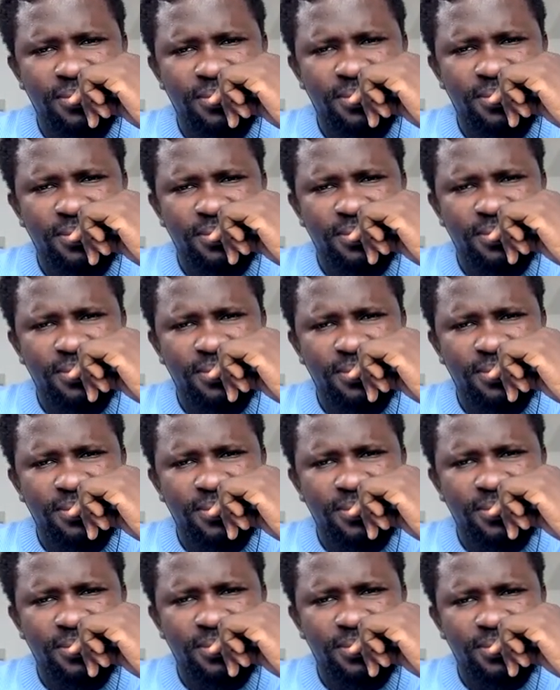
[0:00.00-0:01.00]

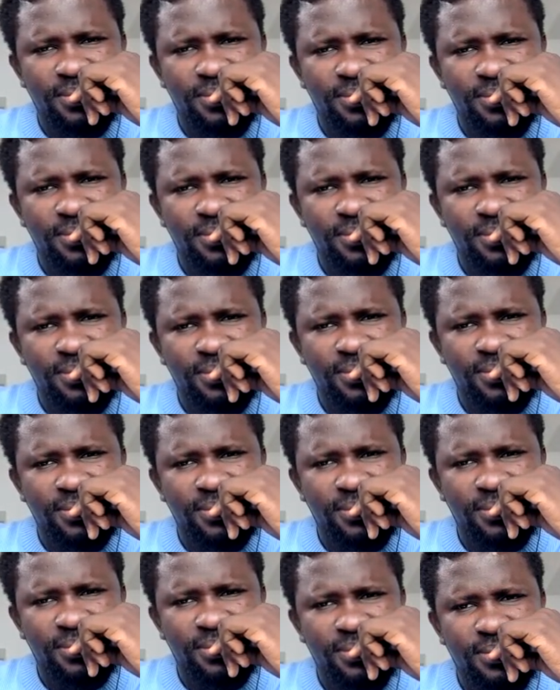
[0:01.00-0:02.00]

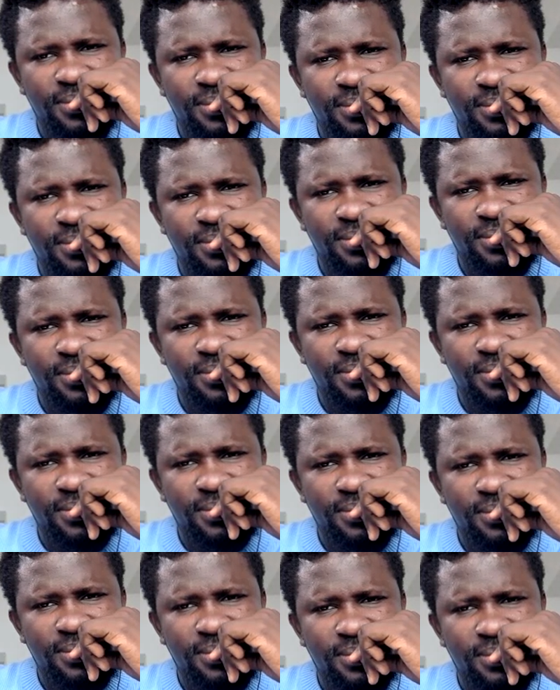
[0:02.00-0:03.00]

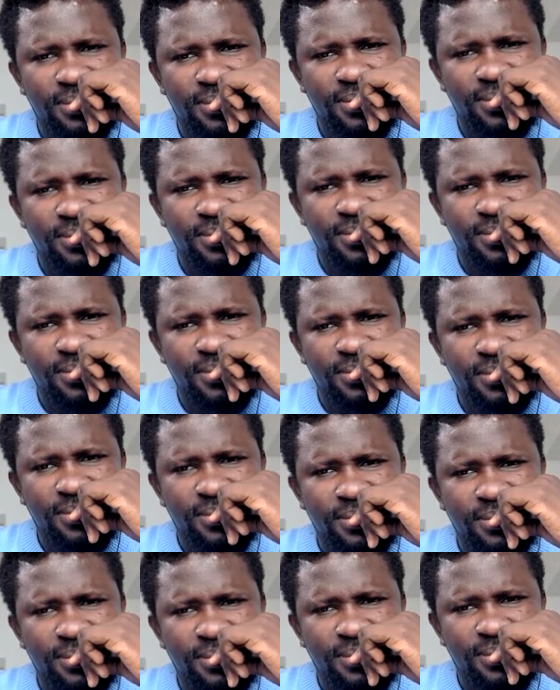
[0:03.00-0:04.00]

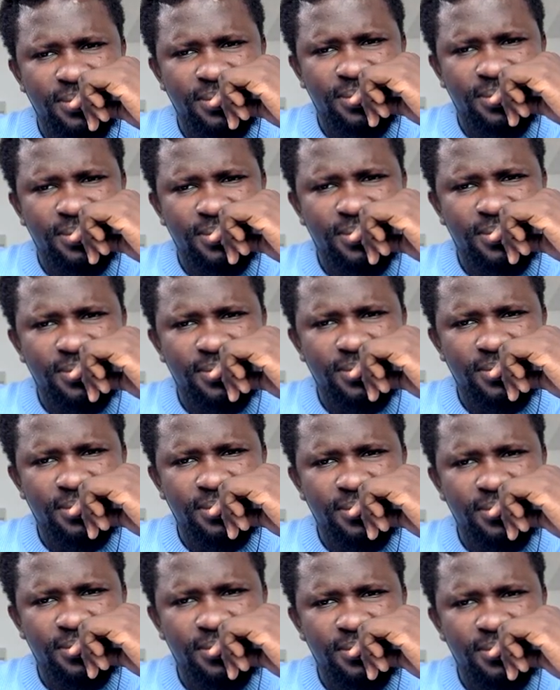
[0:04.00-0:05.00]

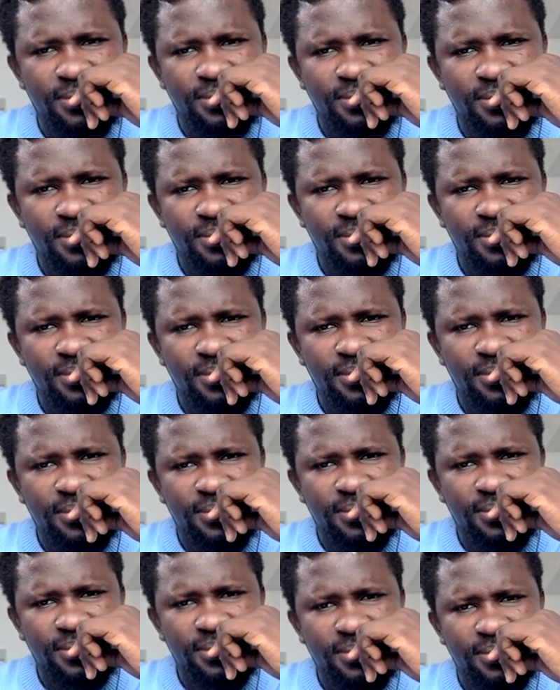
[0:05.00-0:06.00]

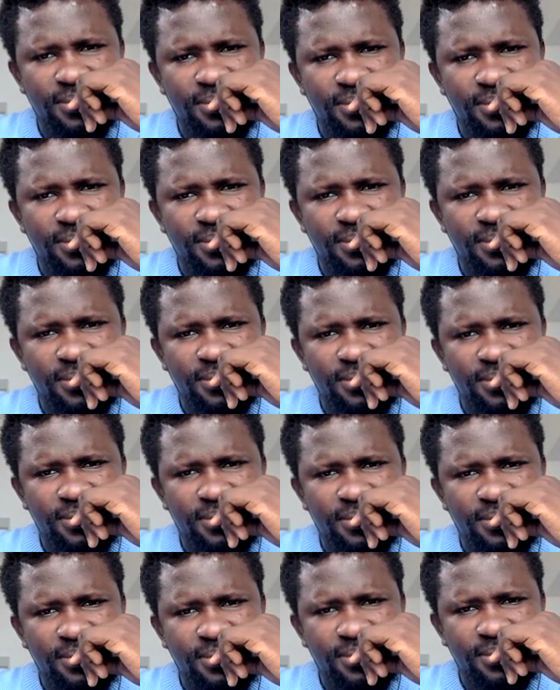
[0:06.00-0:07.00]

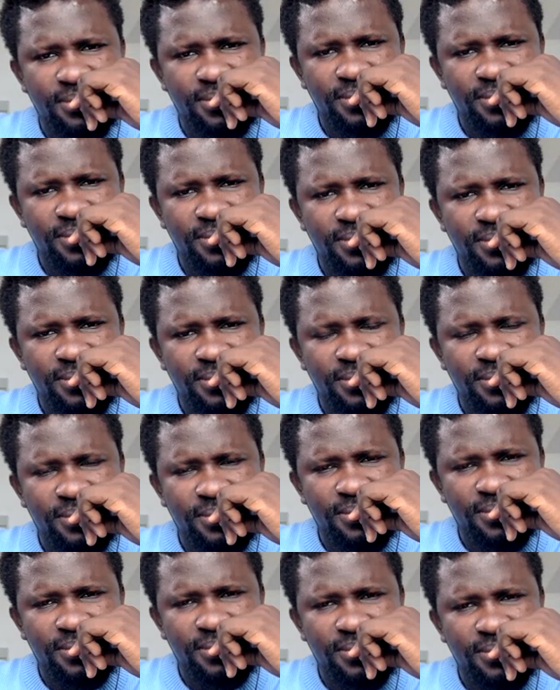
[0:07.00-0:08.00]
[no speech]